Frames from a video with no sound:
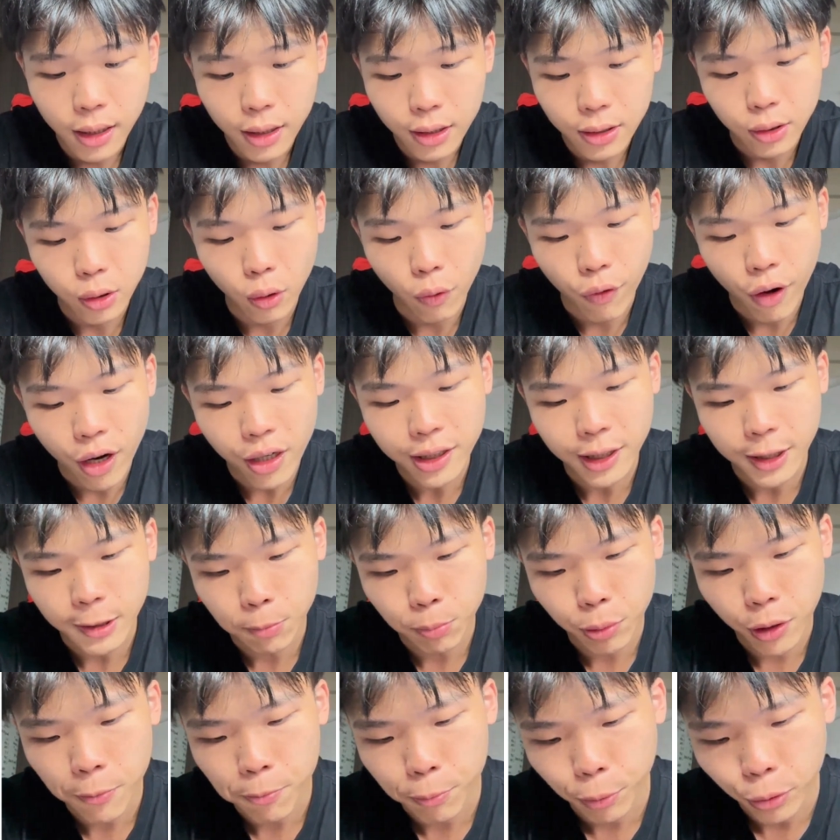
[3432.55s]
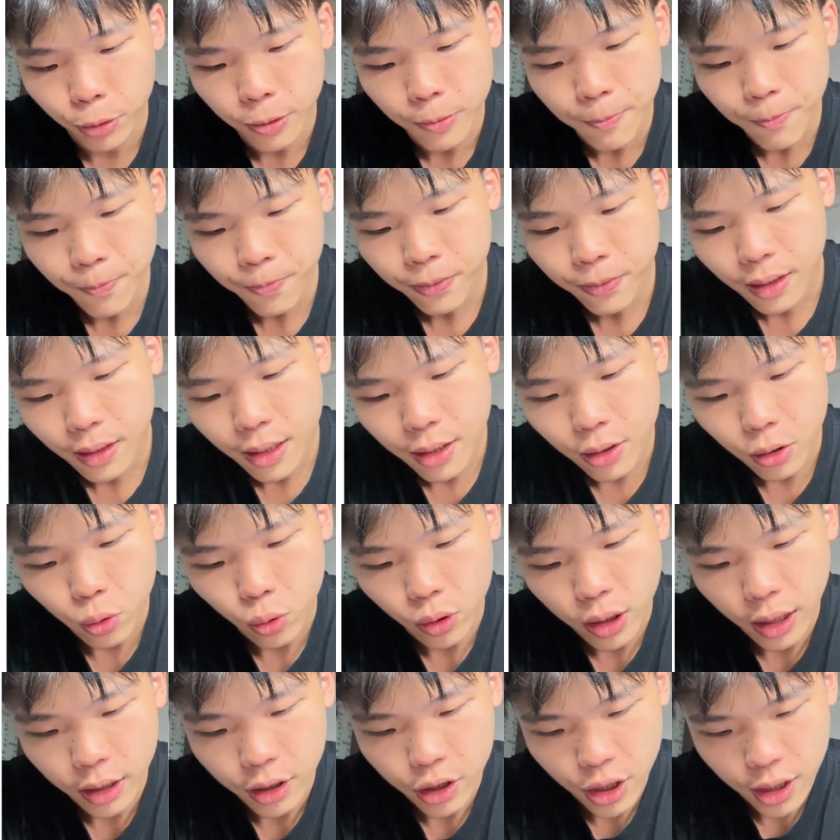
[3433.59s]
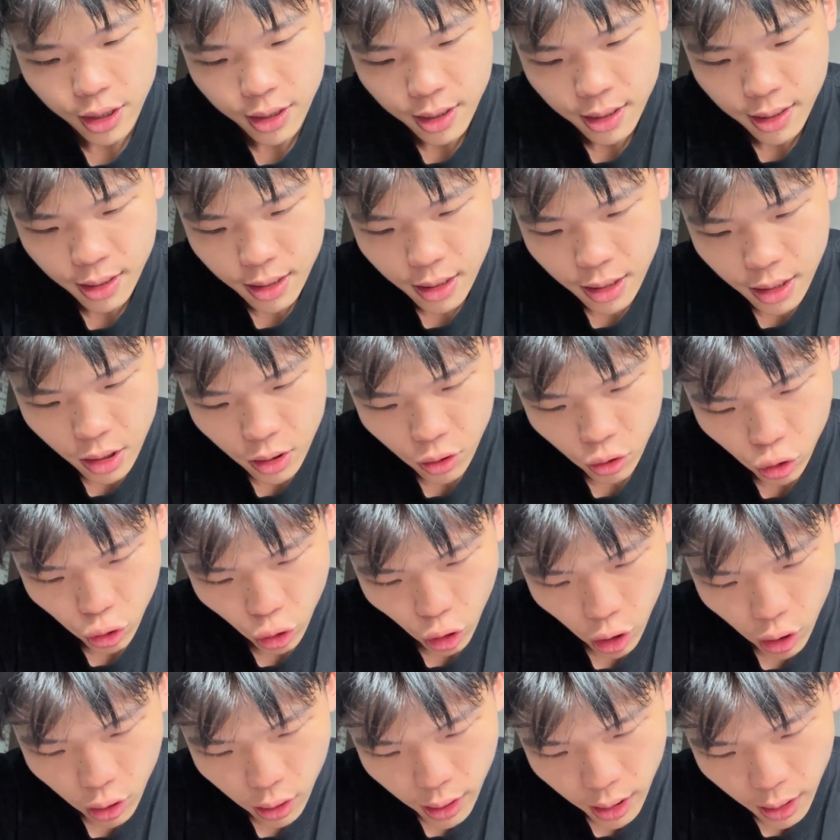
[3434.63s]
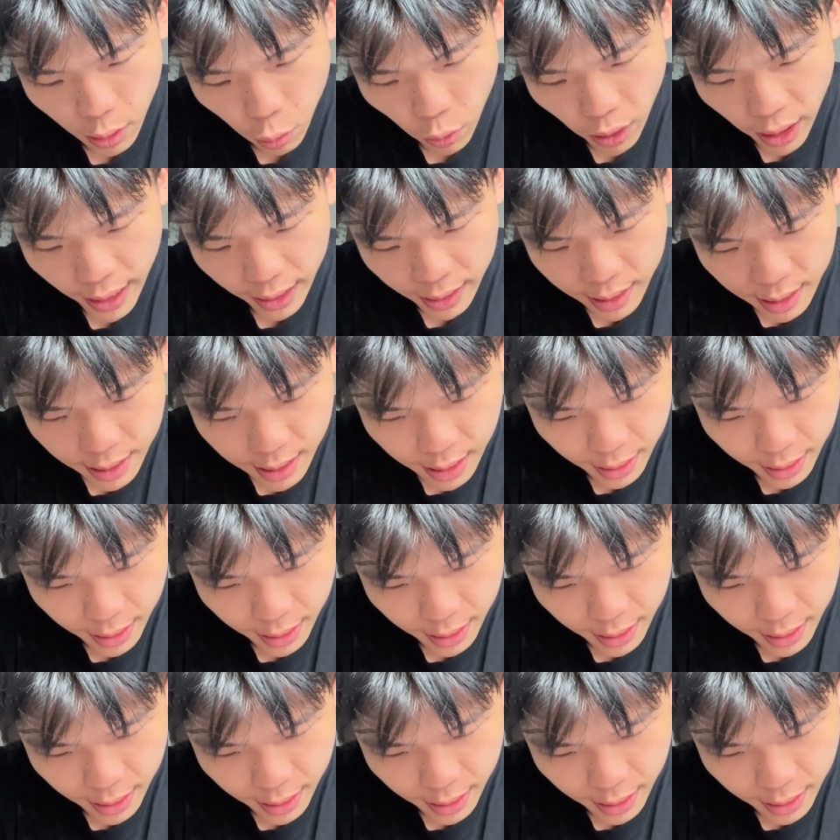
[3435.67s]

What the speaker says: So very simply put, you can just draw a y-axis,